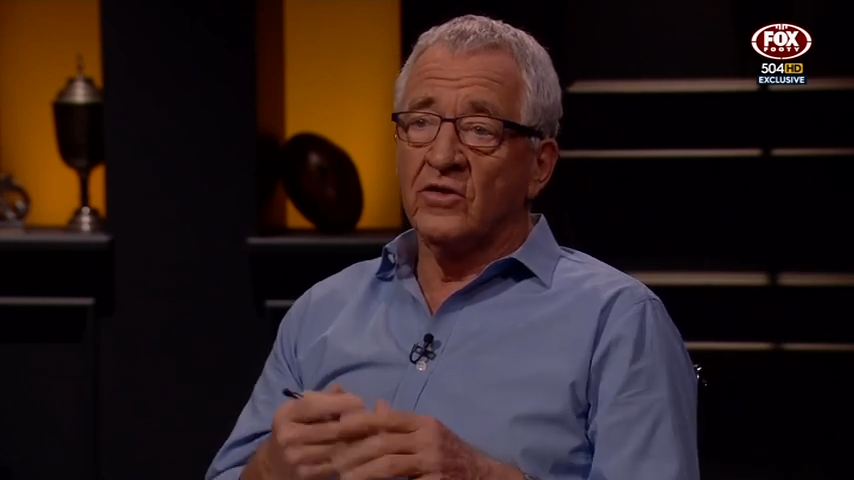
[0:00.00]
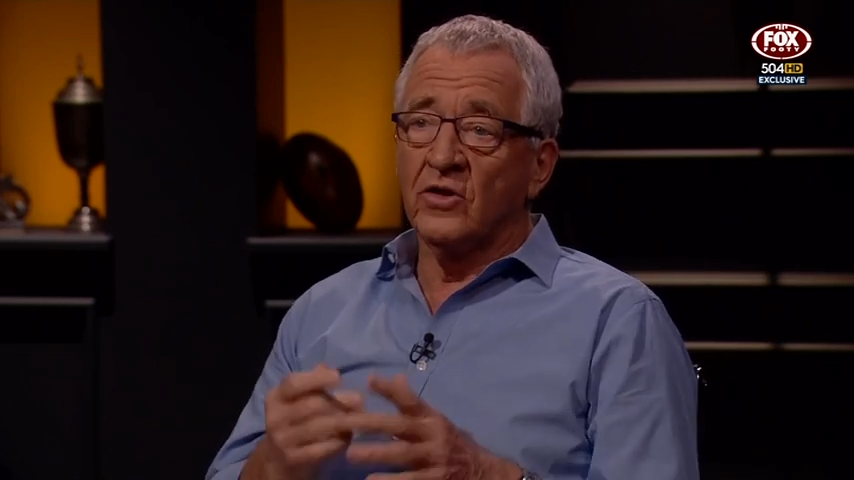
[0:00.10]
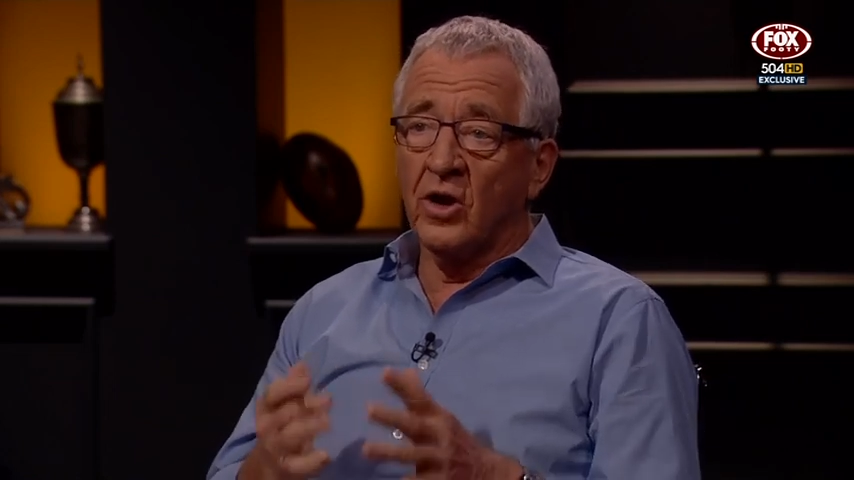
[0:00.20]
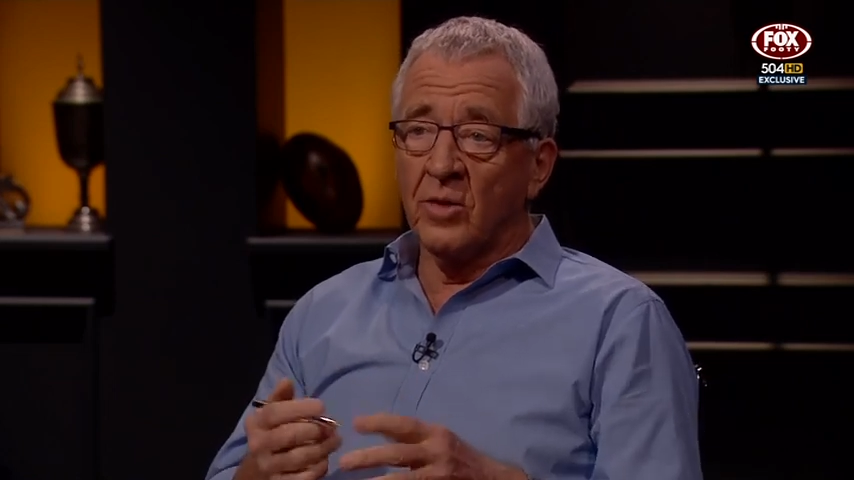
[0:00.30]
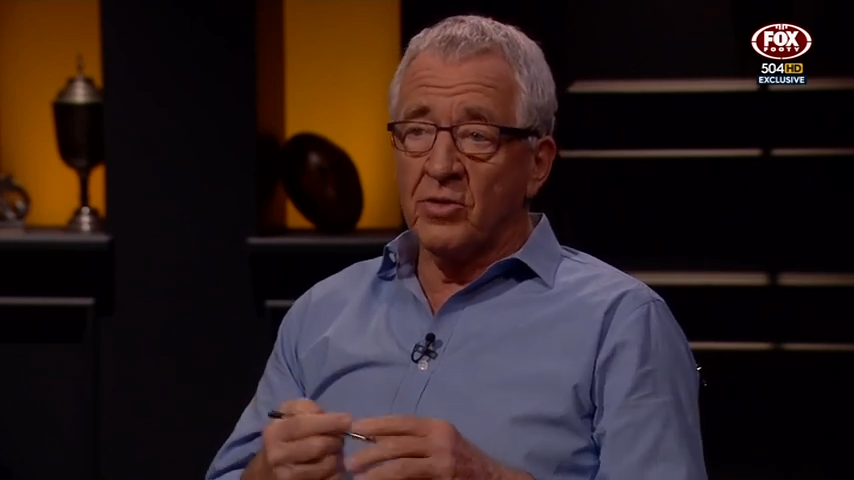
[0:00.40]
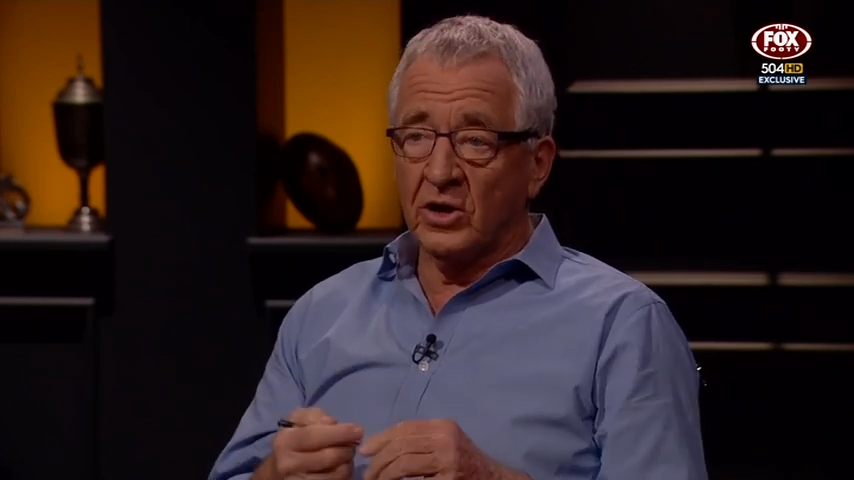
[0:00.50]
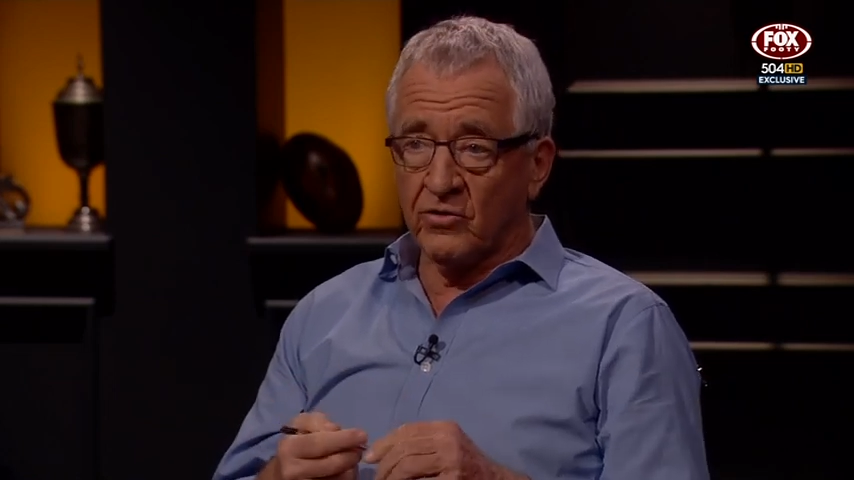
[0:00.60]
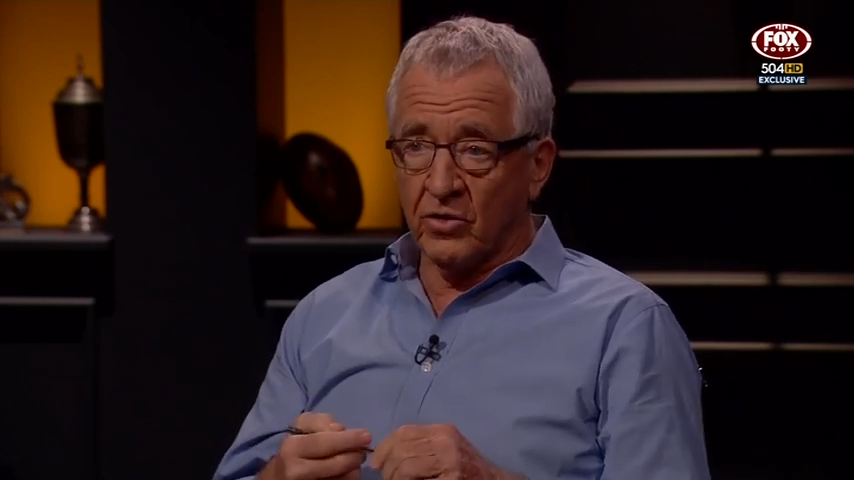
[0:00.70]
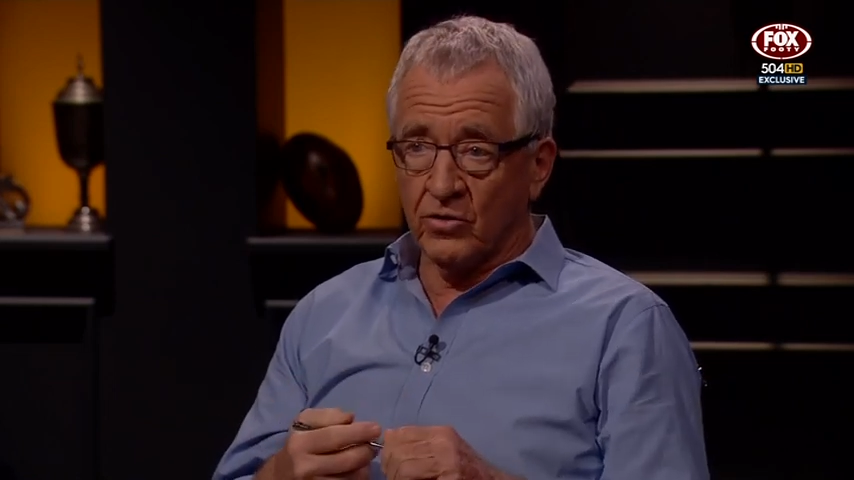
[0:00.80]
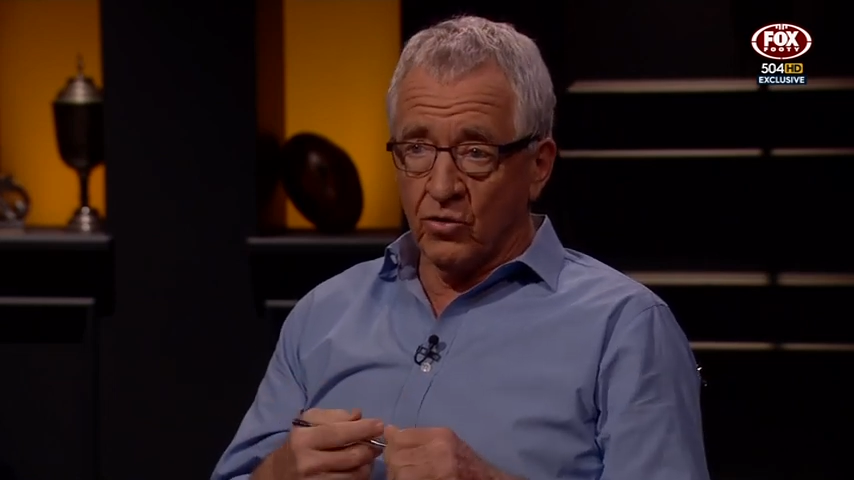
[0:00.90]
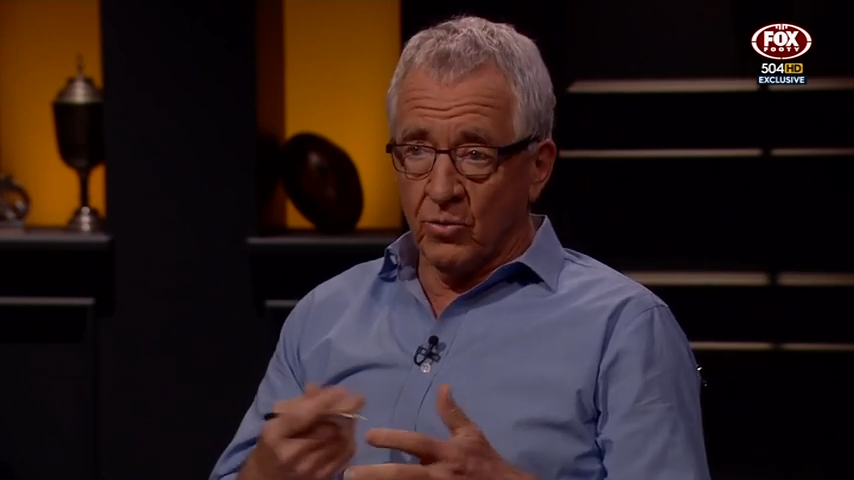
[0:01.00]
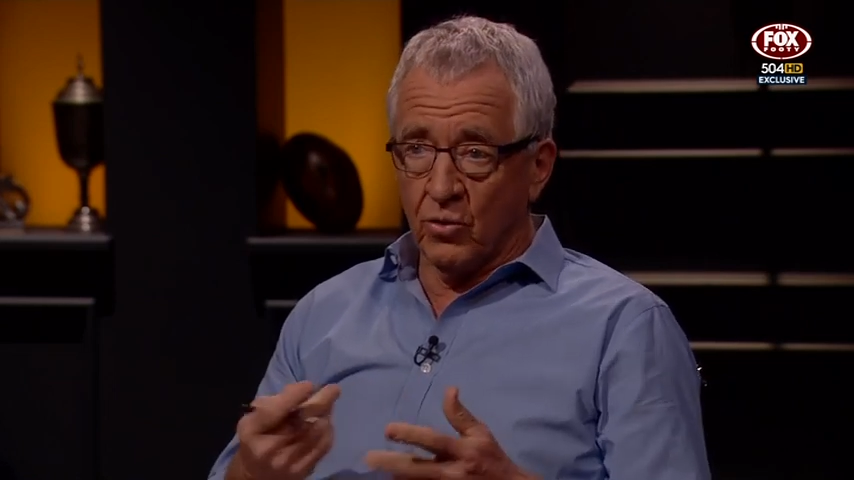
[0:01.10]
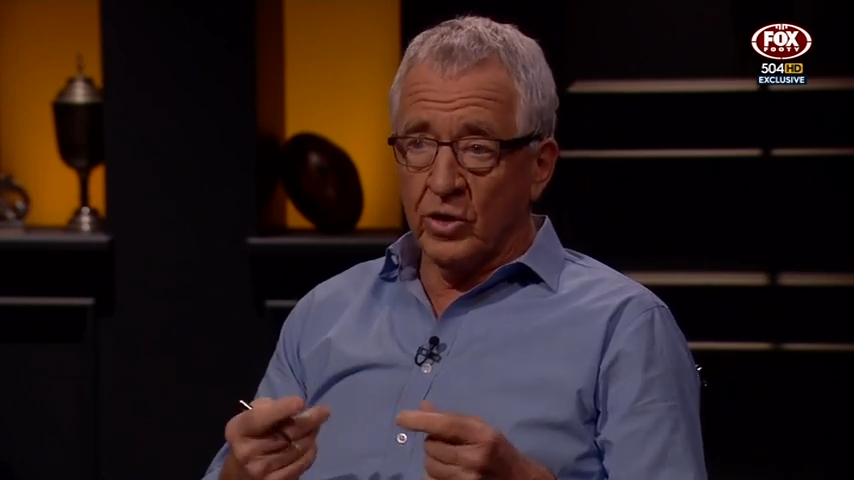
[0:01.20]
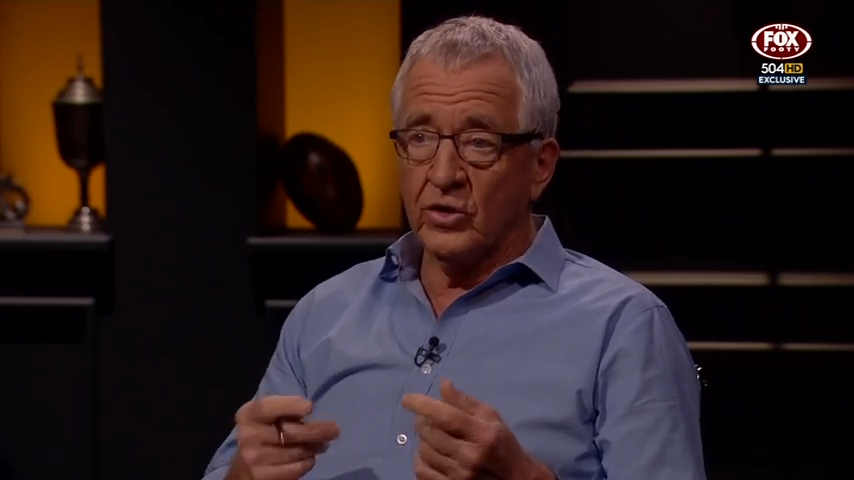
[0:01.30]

There's a lot of pressure on your boy.